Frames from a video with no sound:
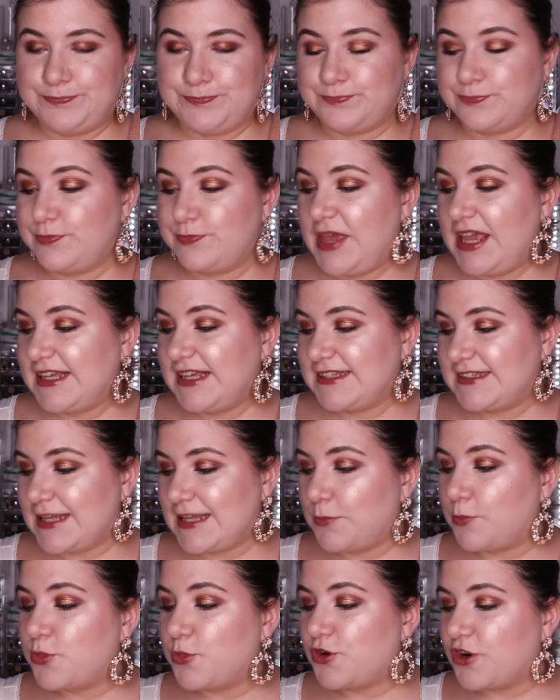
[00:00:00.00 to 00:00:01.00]
make
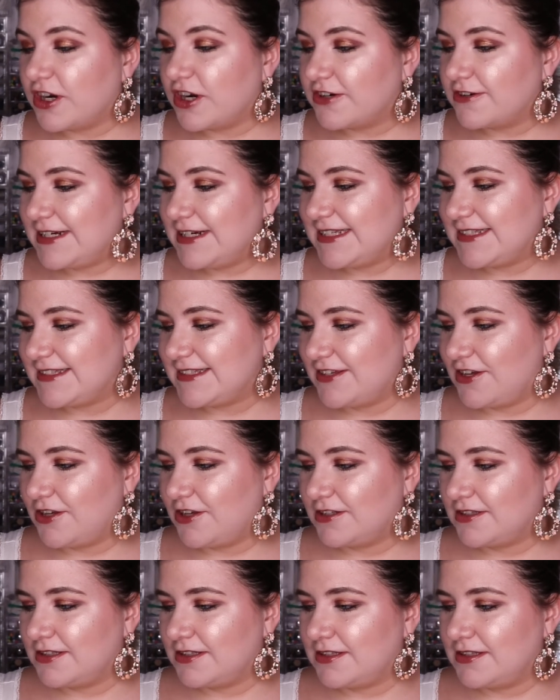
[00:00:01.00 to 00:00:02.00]
some progress
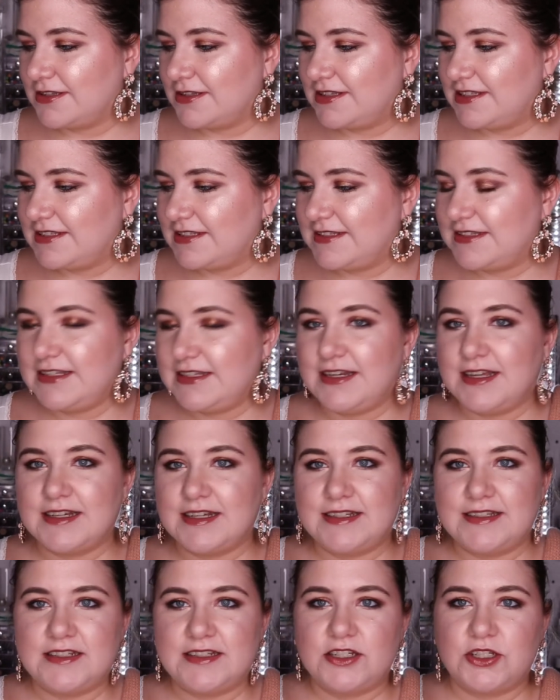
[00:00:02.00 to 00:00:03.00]
on the Stila
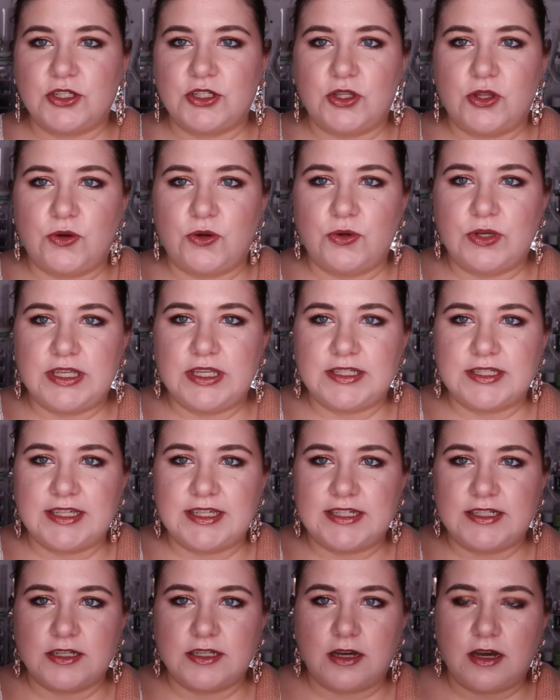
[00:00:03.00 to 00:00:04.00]
Glitter and Glow in
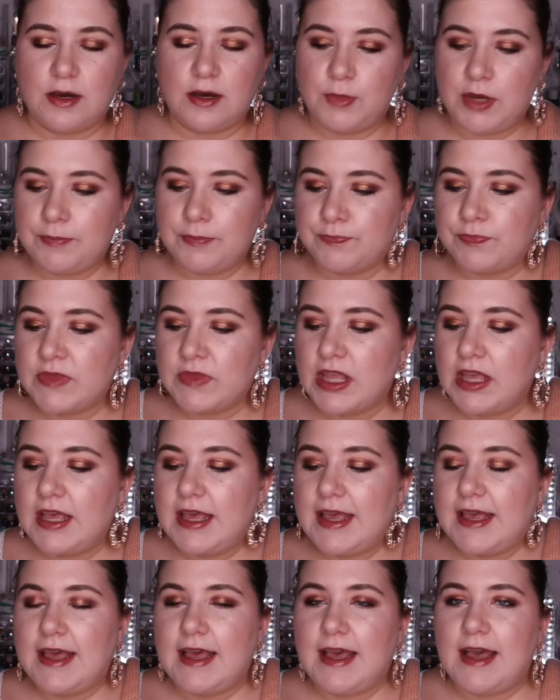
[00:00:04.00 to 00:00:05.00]
Kitten Karma.
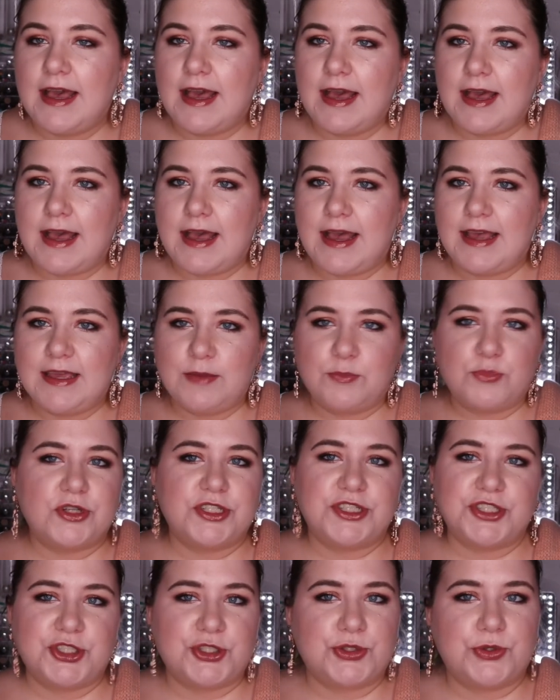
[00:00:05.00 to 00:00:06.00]
I am
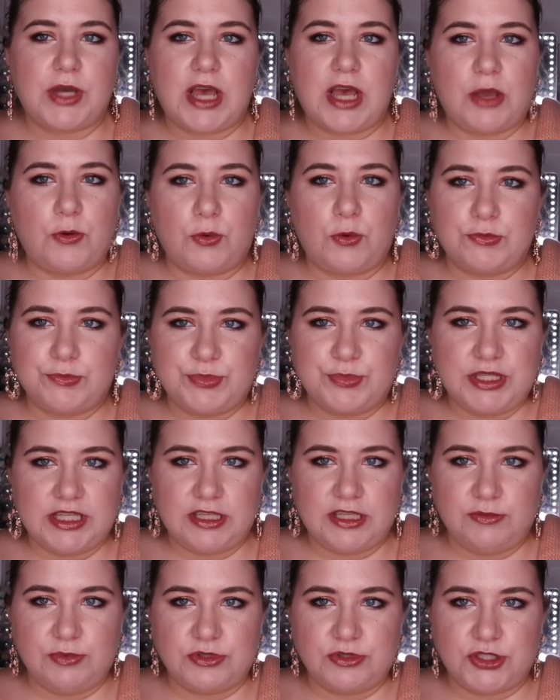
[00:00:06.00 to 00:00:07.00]
pretty sure I won't be
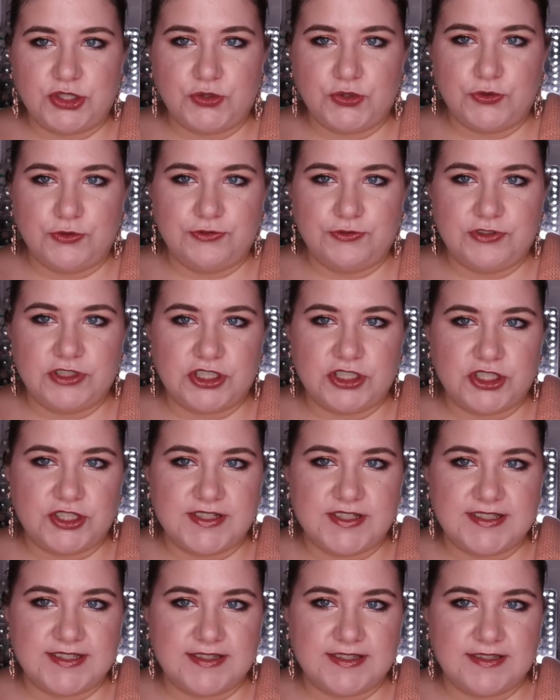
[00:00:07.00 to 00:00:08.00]
able to finish this